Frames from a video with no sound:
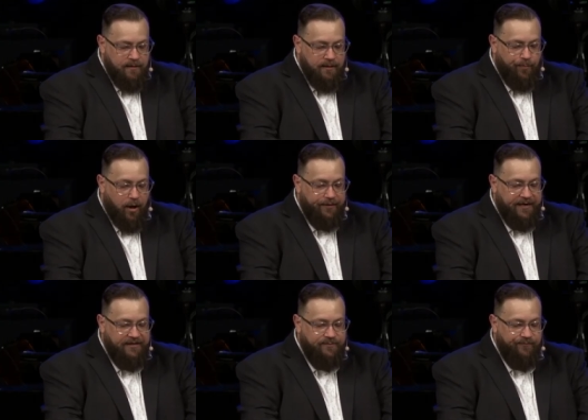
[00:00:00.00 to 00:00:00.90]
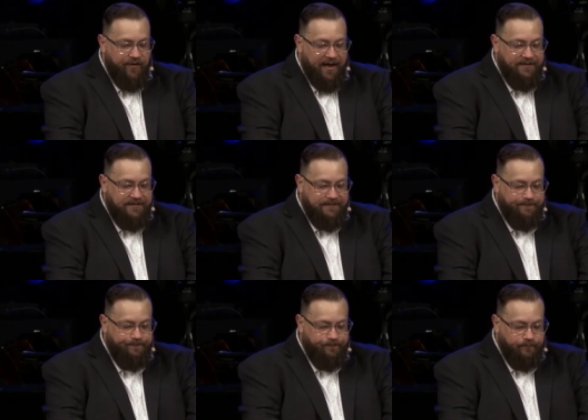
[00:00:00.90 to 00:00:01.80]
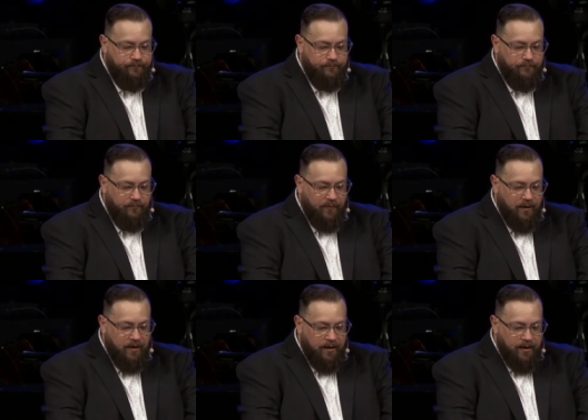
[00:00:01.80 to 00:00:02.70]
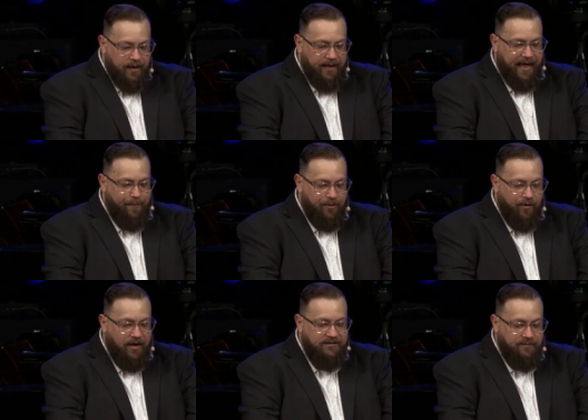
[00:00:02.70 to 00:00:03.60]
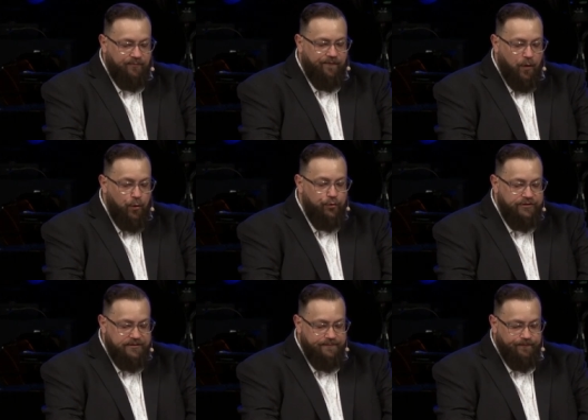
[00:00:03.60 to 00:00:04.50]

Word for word: that Paul needed some friends. He came across some foes.